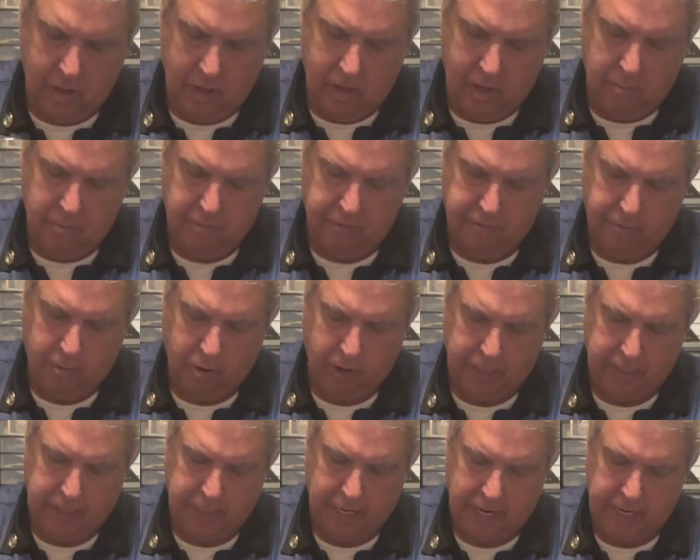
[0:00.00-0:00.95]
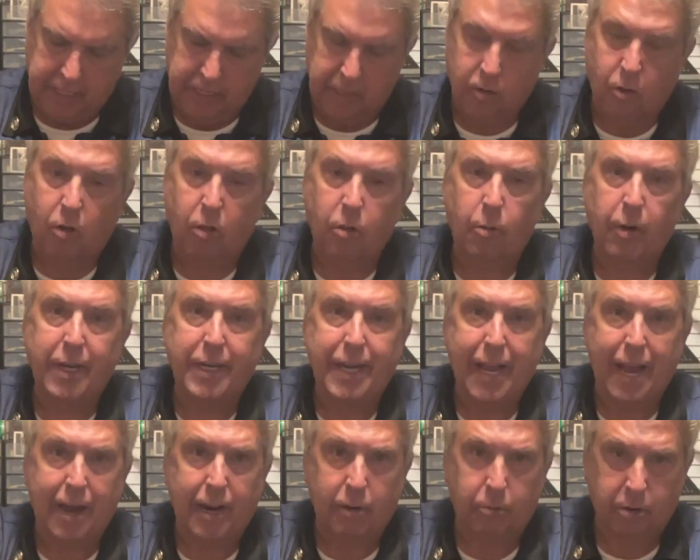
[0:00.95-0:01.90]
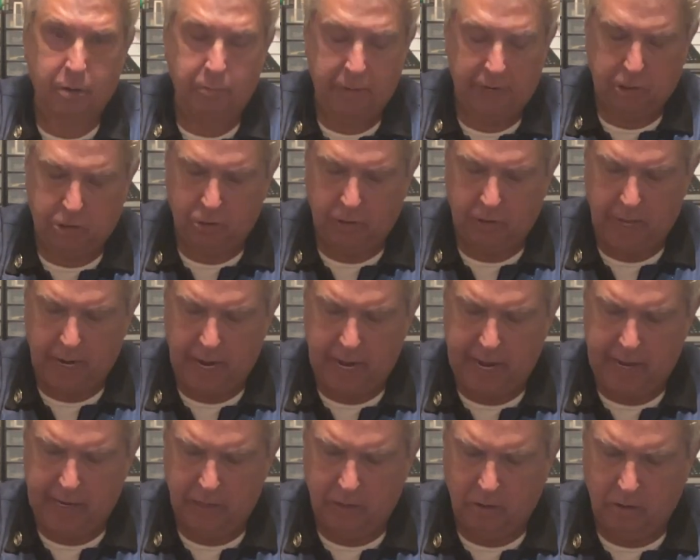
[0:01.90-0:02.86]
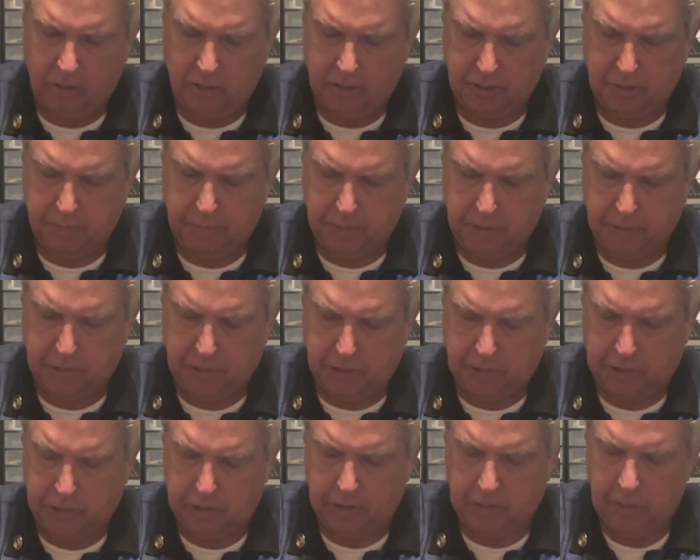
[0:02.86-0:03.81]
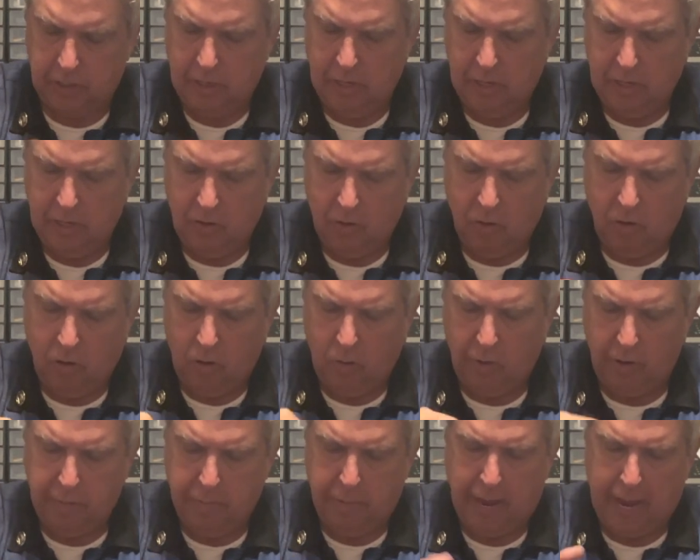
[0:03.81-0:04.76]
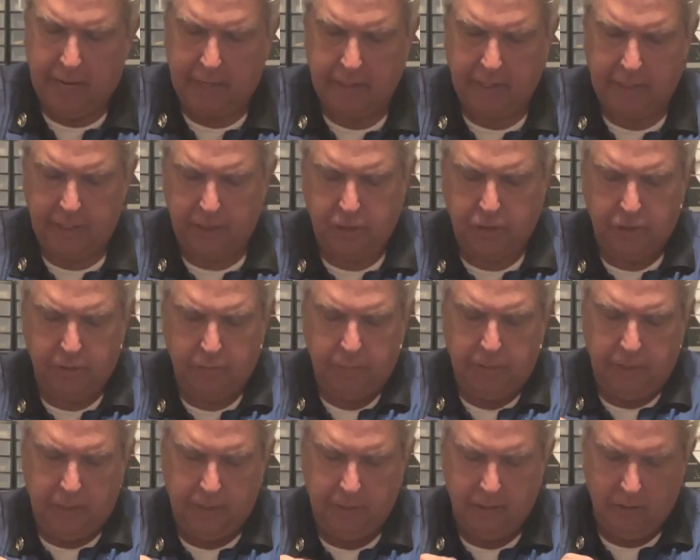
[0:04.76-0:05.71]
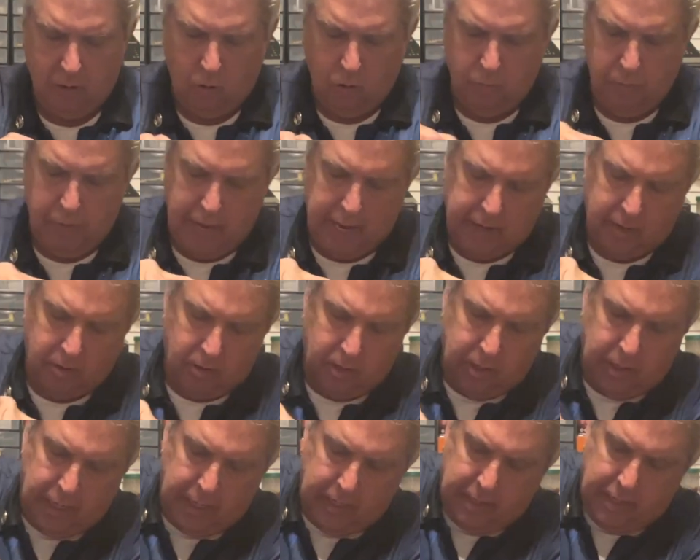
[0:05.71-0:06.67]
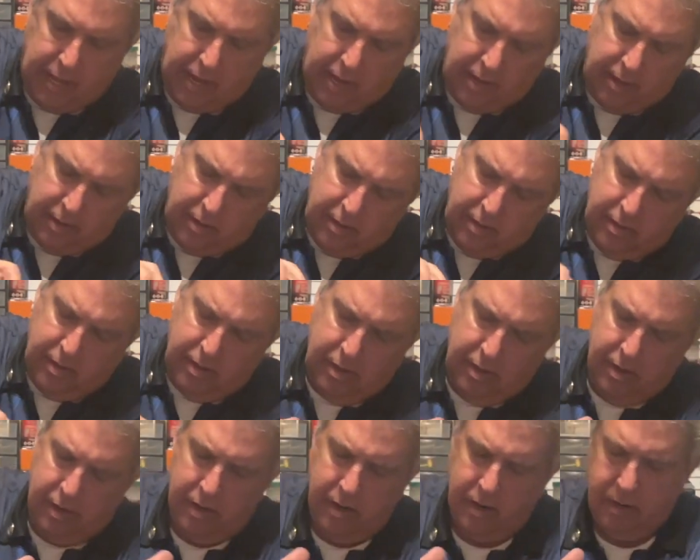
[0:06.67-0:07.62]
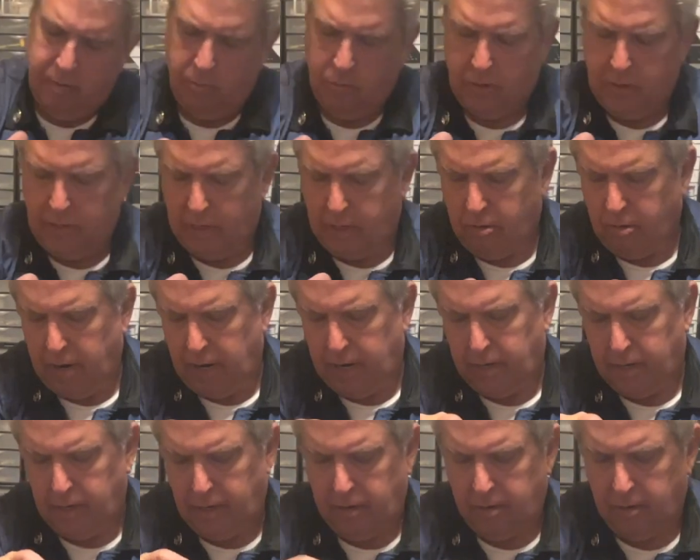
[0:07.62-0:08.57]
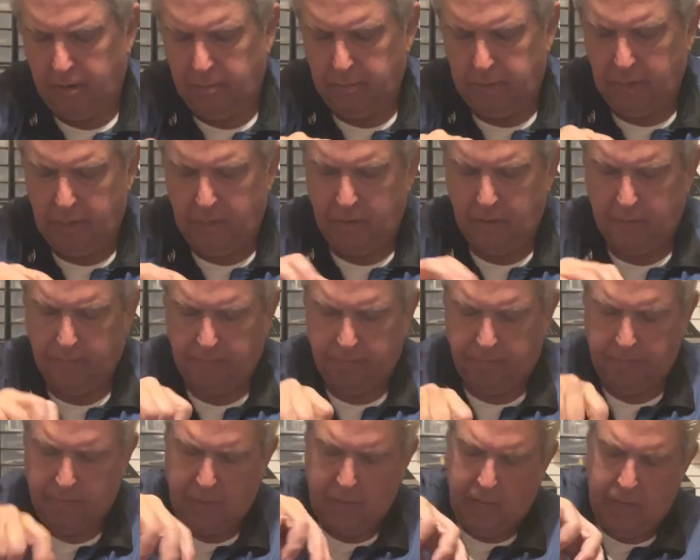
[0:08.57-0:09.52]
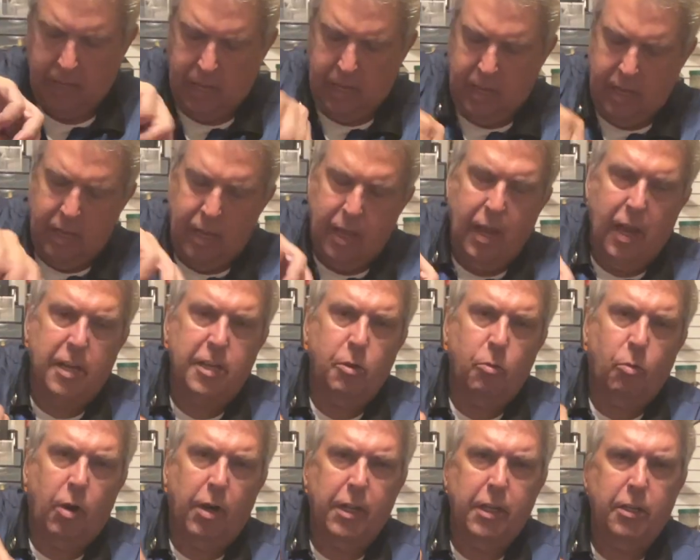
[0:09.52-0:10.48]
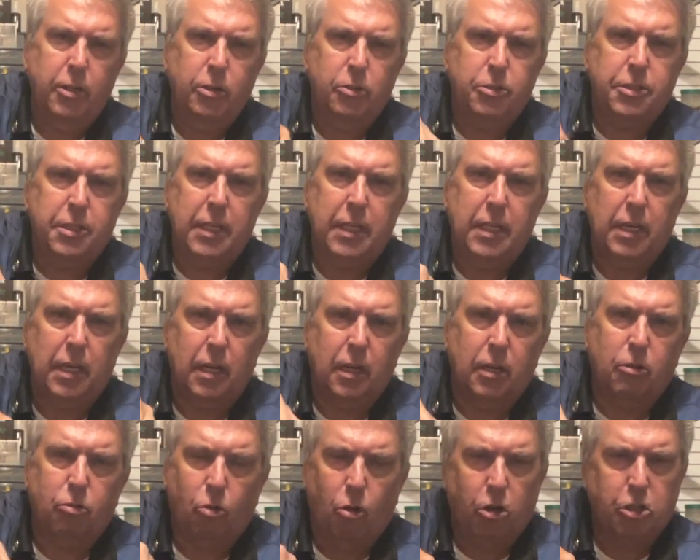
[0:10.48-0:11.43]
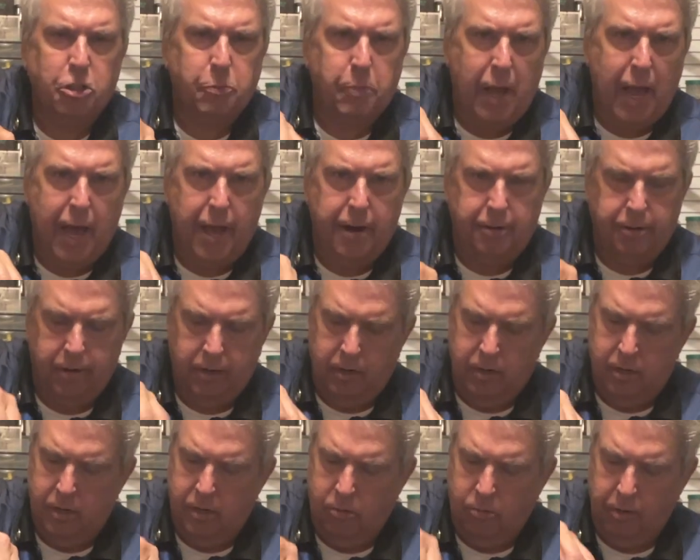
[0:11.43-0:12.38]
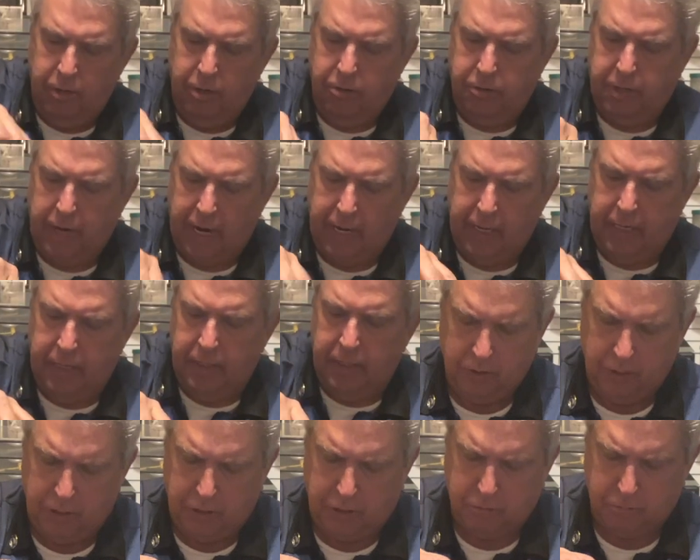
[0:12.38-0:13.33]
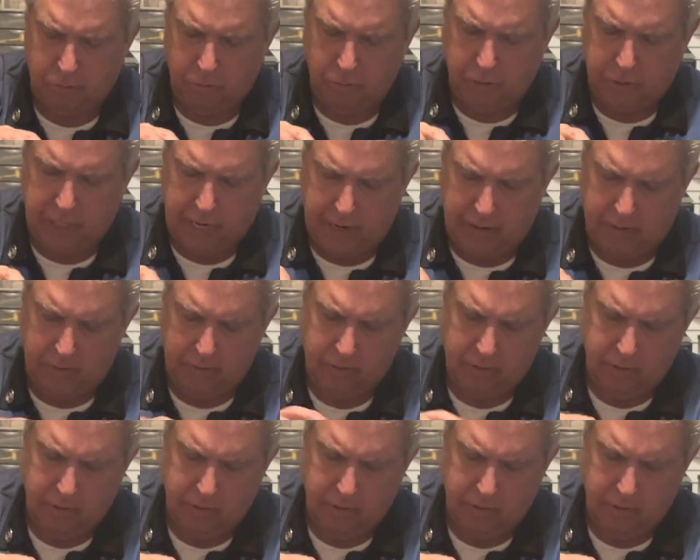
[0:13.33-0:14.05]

And before I tighten it all the way down, I want to make sure that handguard is in position all the way back like it should be. Hold back on it like that. And we'll get cranking here in a minute. And you want to use the cross pattern when you're tightening these screws down.